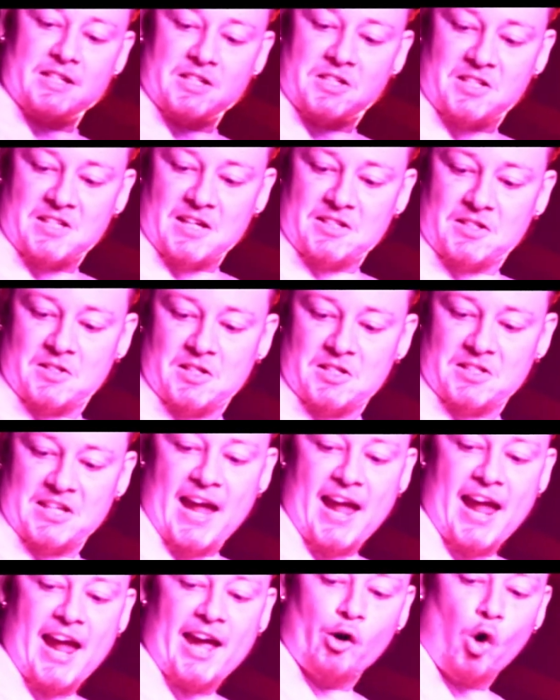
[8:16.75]
your sister's
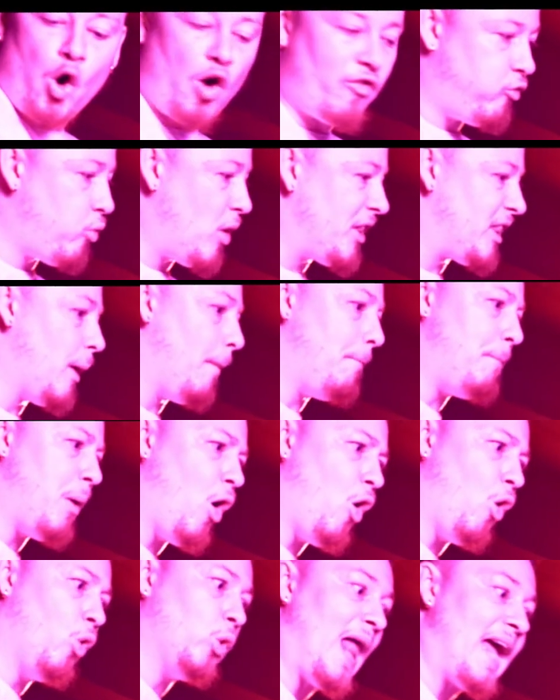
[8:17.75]
head off with the
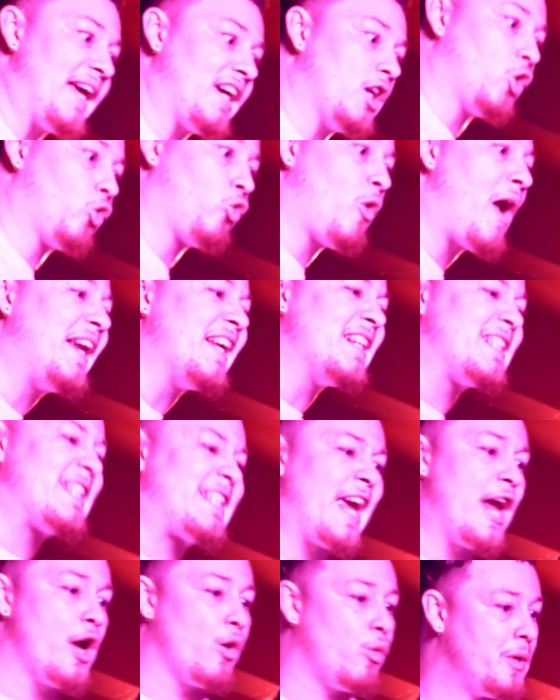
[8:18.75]
pole like
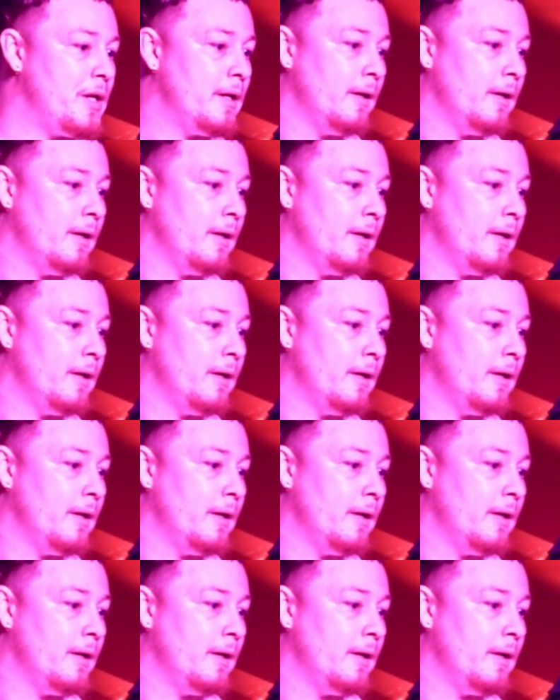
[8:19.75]
hereditary.